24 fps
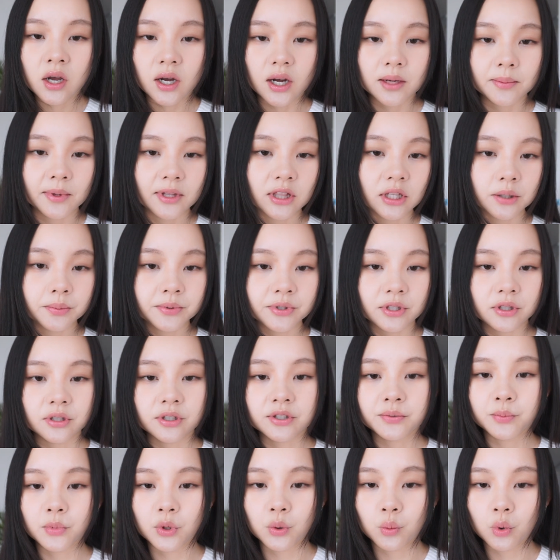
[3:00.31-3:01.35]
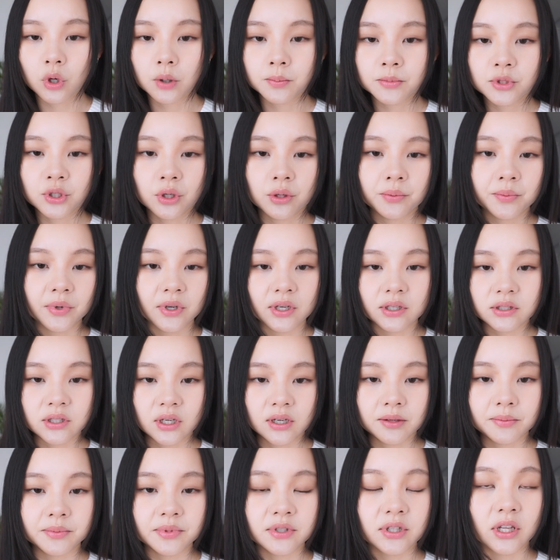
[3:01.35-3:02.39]
On my lips, it looks more warm toned because I
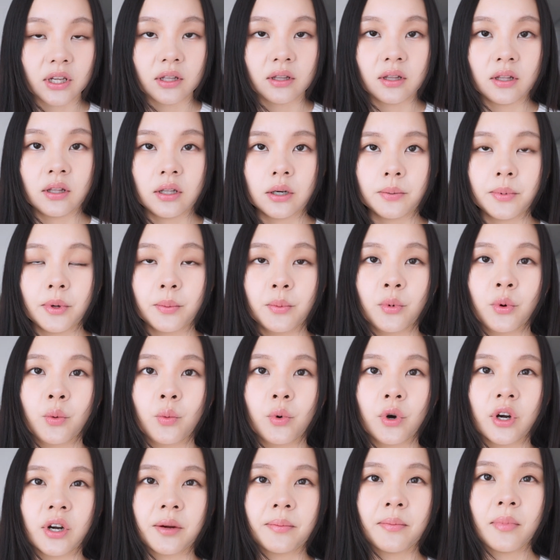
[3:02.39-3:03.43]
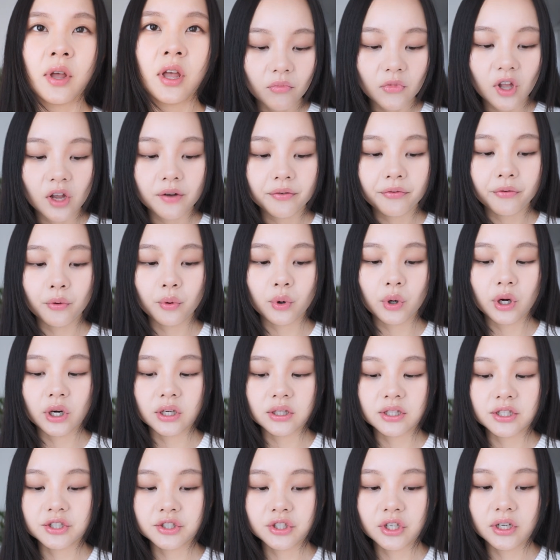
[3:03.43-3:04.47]
am slightly a little bit more warm. For
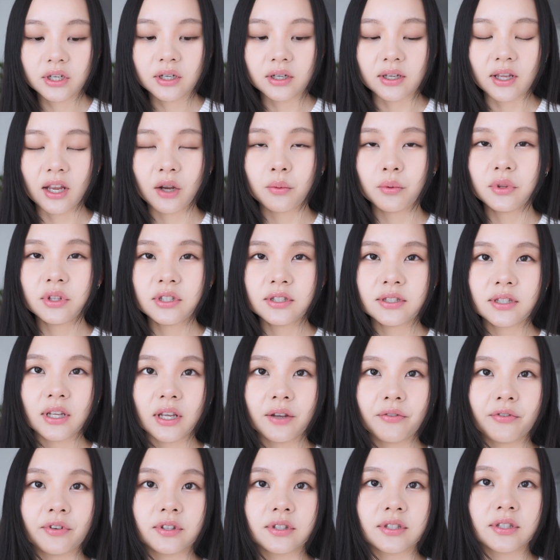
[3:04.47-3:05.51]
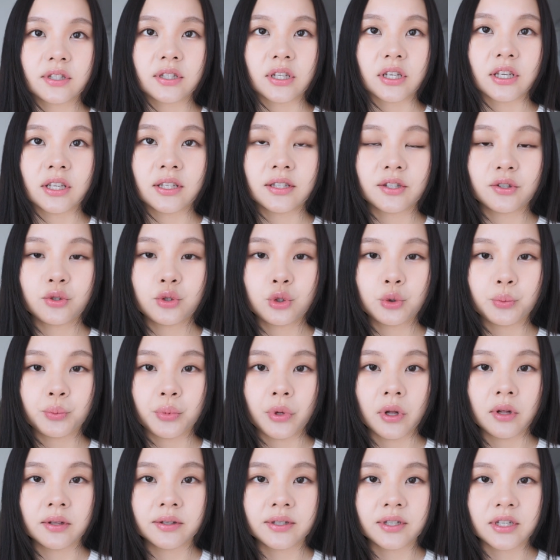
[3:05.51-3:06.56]
this shade, I can't really say if it's easy to
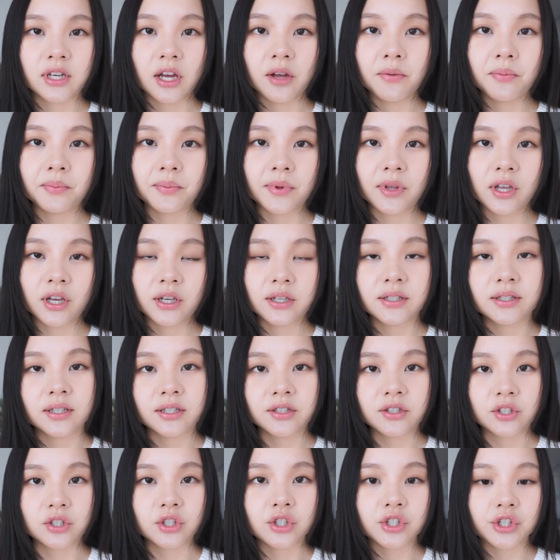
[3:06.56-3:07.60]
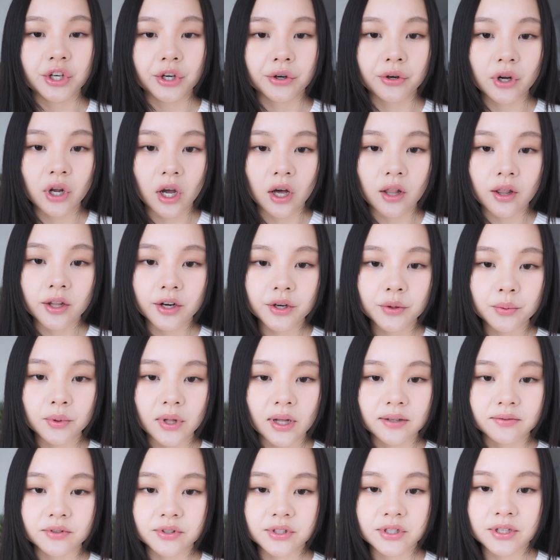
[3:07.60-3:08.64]
build up because it's a sheer color. We'll
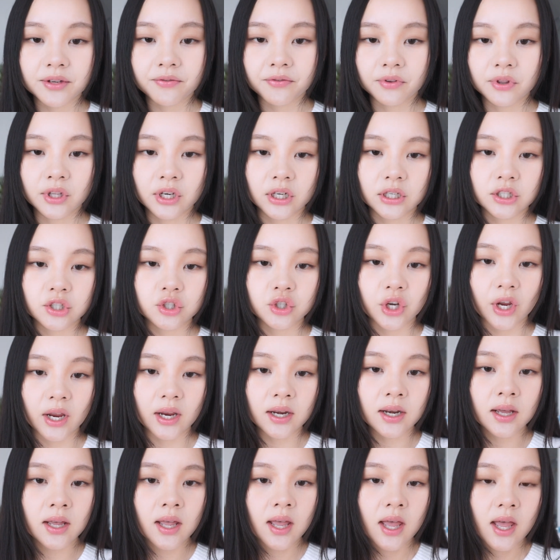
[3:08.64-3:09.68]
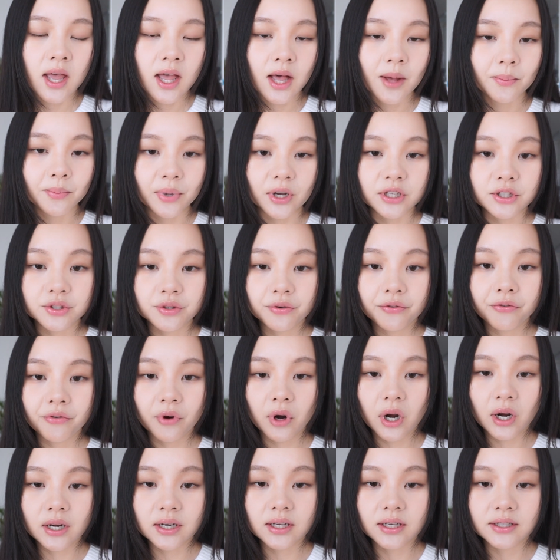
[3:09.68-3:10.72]
have to see for the next shade. But so
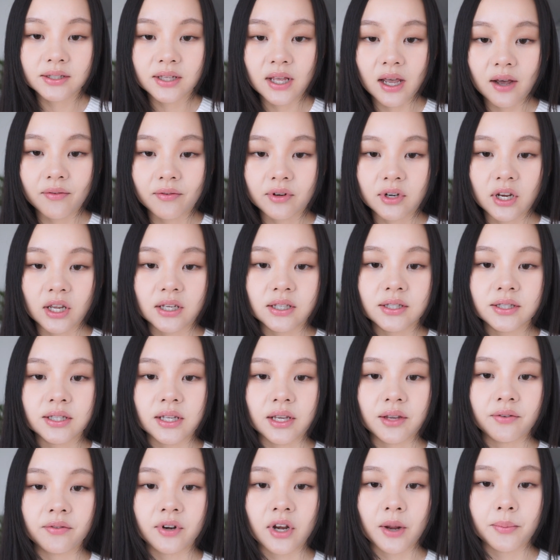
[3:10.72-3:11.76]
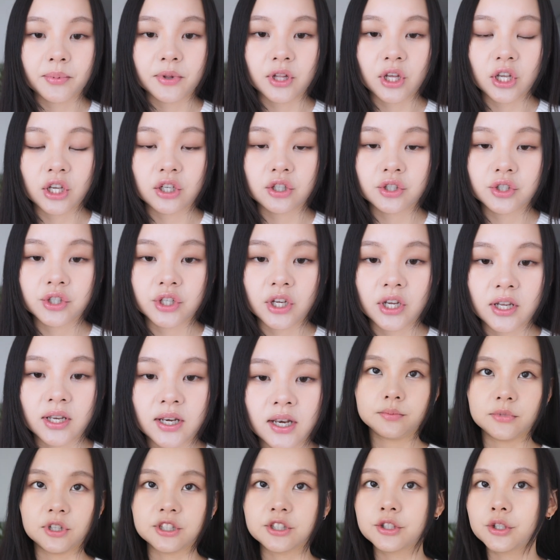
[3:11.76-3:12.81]
far, it does have a nice even
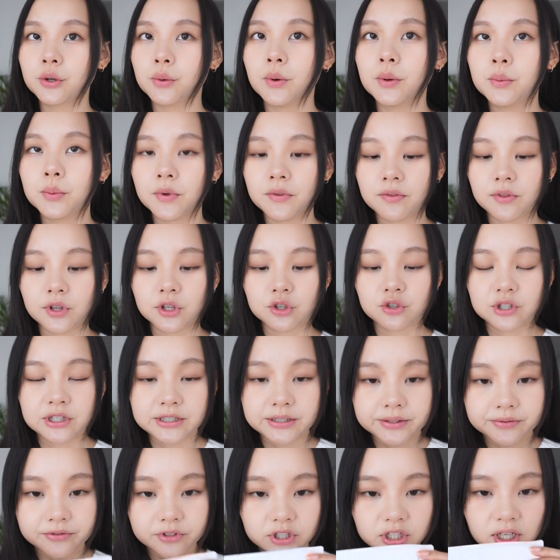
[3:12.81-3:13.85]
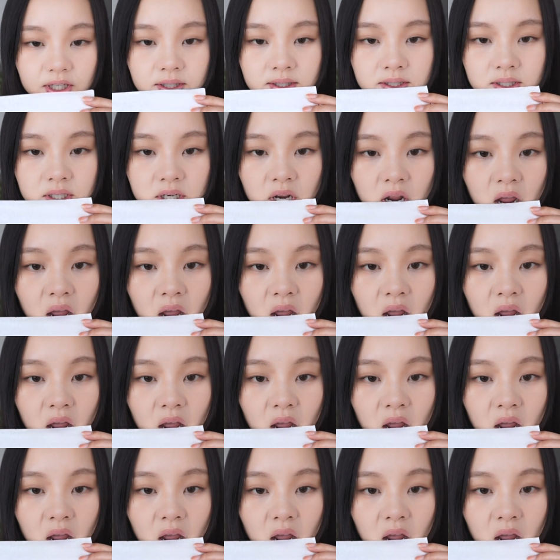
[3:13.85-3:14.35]
application. Let's go in with the transfer test.